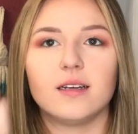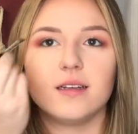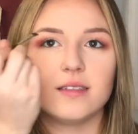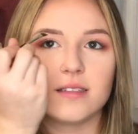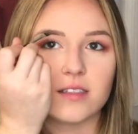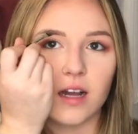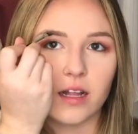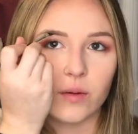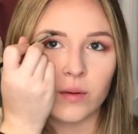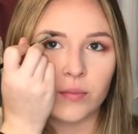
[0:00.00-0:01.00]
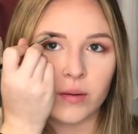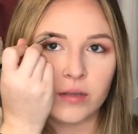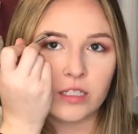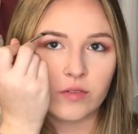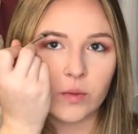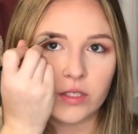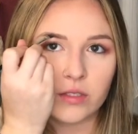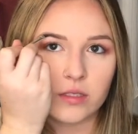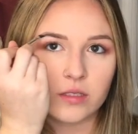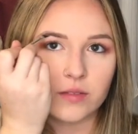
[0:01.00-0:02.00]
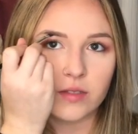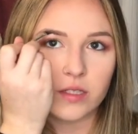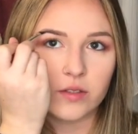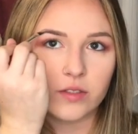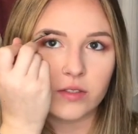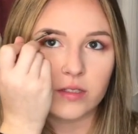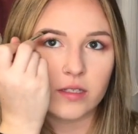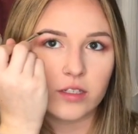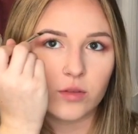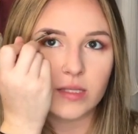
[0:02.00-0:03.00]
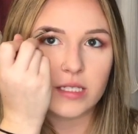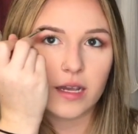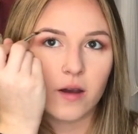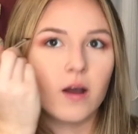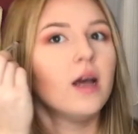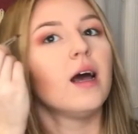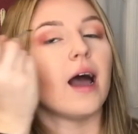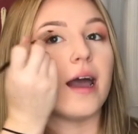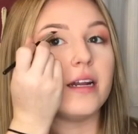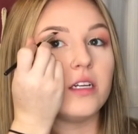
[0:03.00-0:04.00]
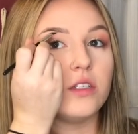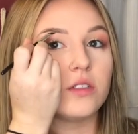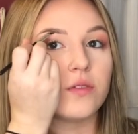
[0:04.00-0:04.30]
is this not like what pretty much everyone uses? If you don't use it, then you're missing out. I didn't use